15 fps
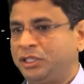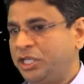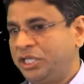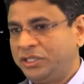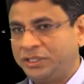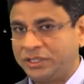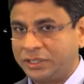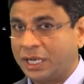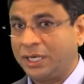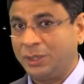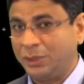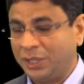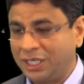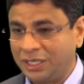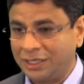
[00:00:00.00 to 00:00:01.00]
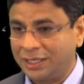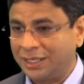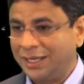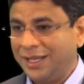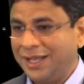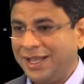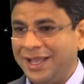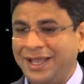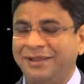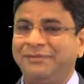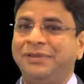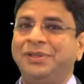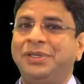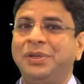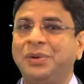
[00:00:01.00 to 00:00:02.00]
changes start to occur, and if
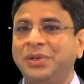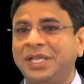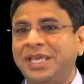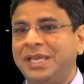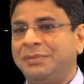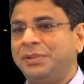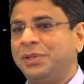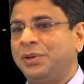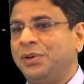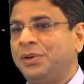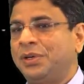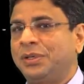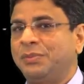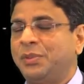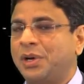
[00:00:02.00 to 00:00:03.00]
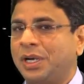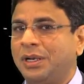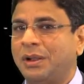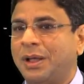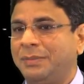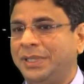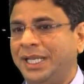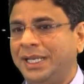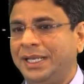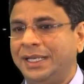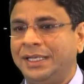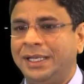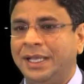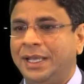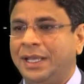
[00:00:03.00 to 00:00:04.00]
you don't keep your model
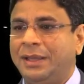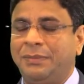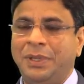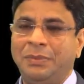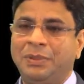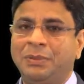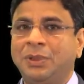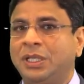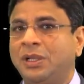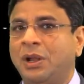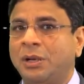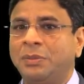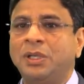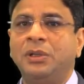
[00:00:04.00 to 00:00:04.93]
updated, people will not be